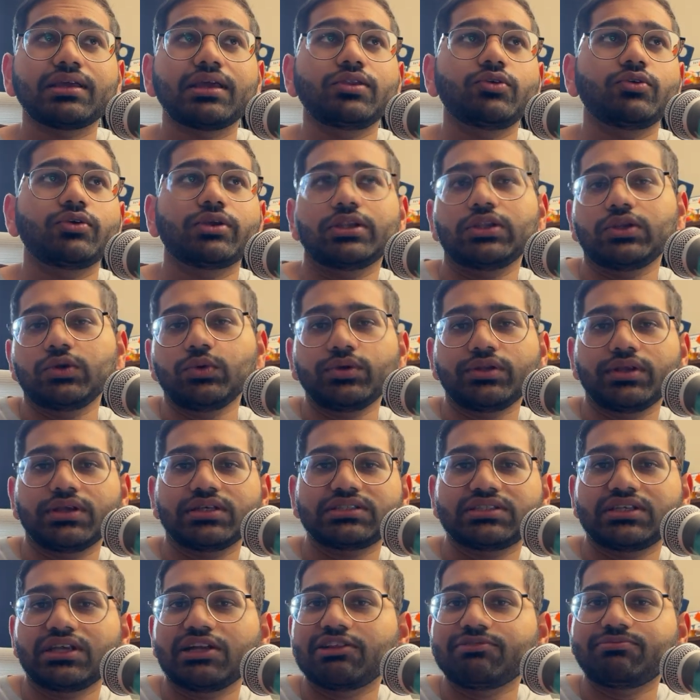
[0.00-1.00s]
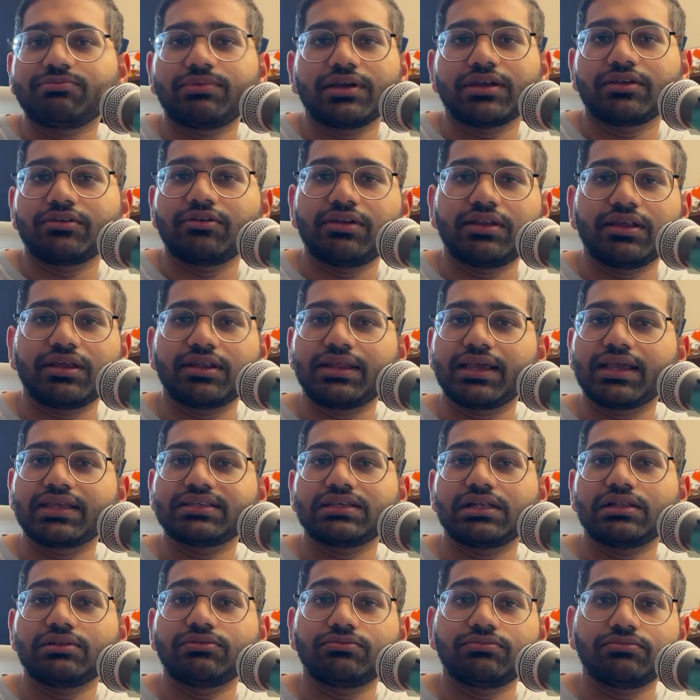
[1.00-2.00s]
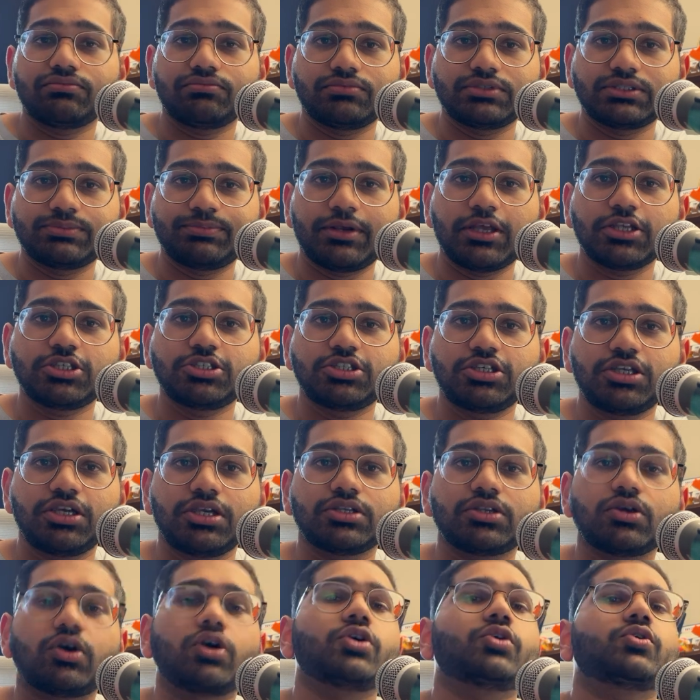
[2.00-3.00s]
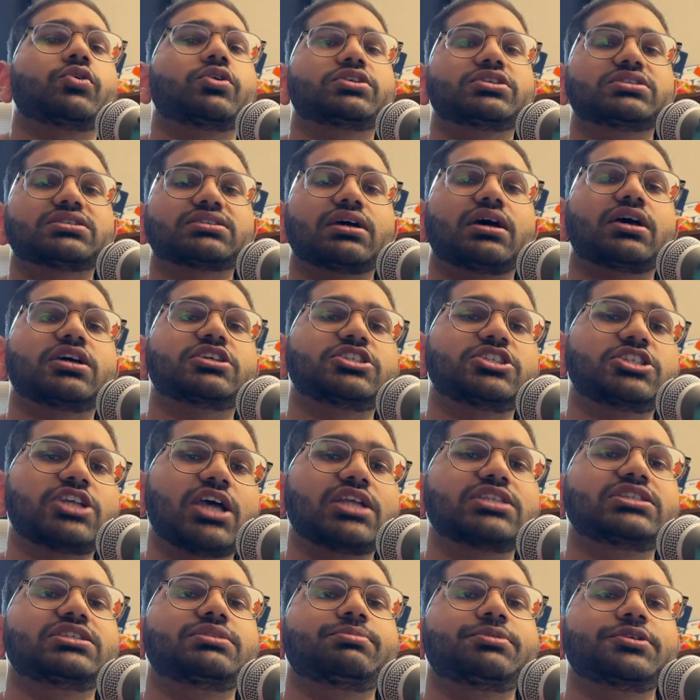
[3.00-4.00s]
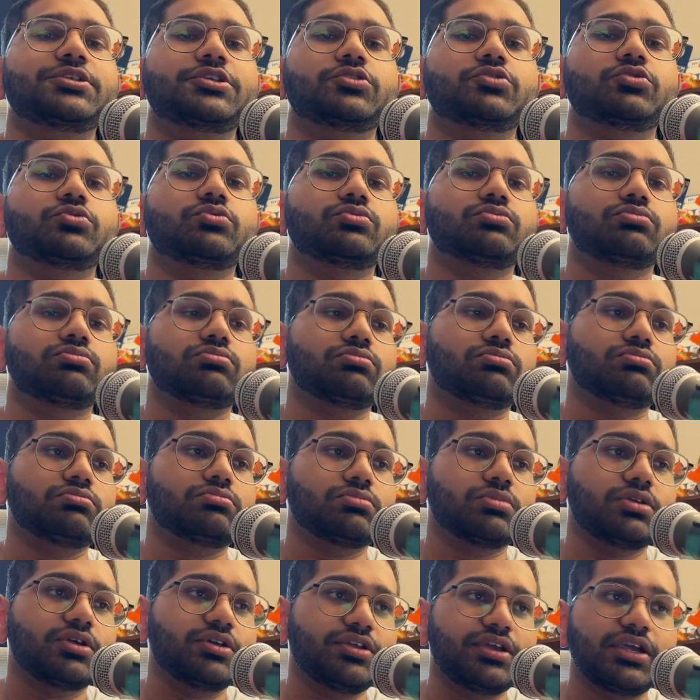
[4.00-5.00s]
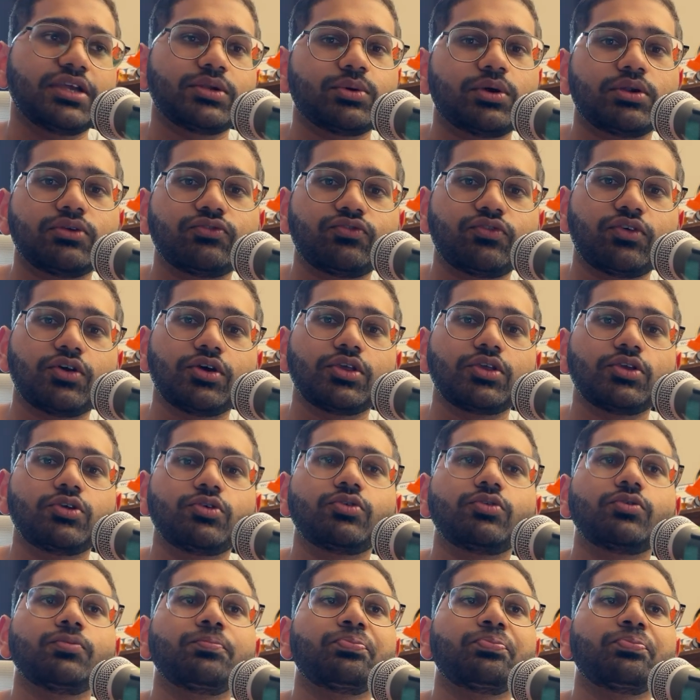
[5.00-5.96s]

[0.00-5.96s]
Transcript: And you can do it yourself by creating an Excel spreadsheet, or you could just ask ChatGPT to create one for you.